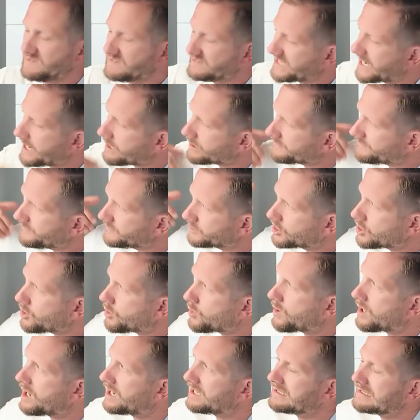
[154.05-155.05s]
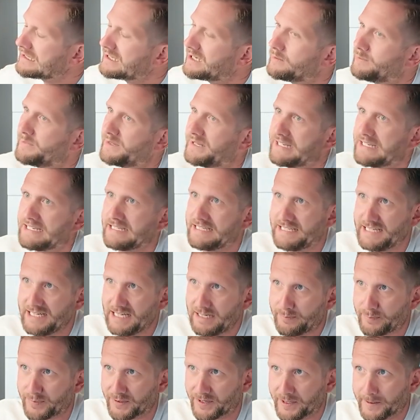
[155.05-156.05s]
Now, if you go a little bit
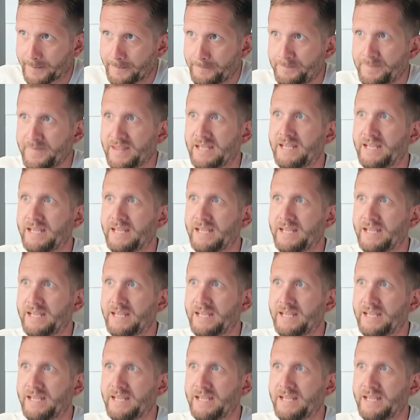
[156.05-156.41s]
deeper,